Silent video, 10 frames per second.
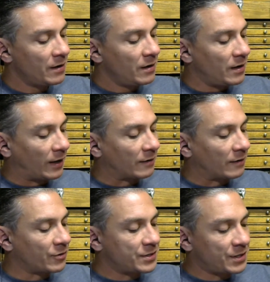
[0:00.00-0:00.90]
And
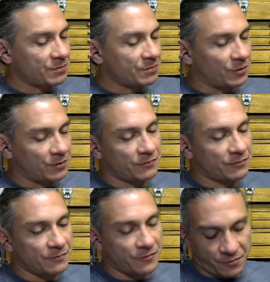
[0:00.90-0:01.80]
I've heard testimony
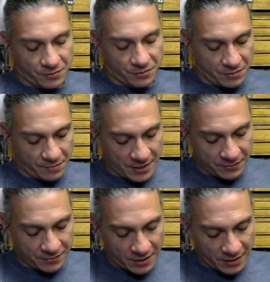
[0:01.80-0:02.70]
from folks
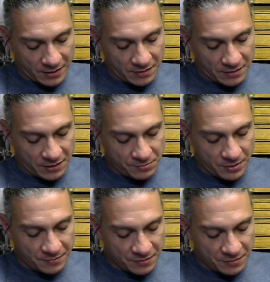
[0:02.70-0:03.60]
about that. I didn't
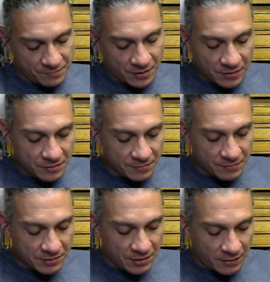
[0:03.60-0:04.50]
experience
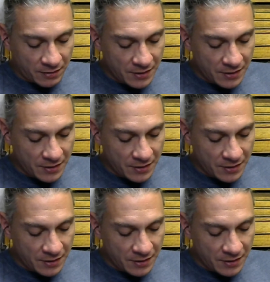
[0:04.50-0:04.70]
myself.